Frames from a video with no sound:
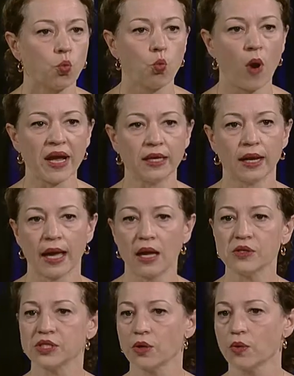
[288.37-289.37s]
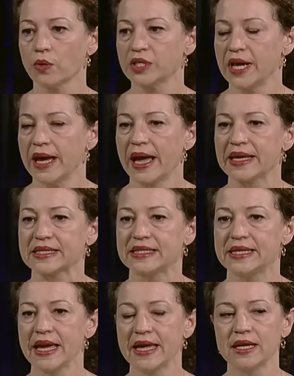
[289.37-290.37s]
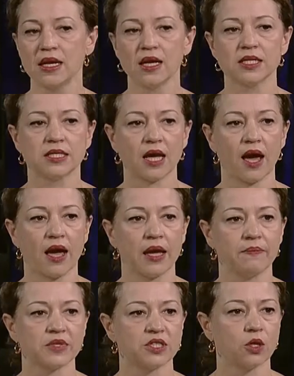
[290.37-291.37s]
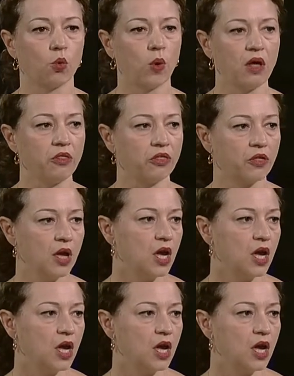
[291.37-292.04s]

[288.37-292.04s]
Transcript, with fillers: white household has 10 times the wealth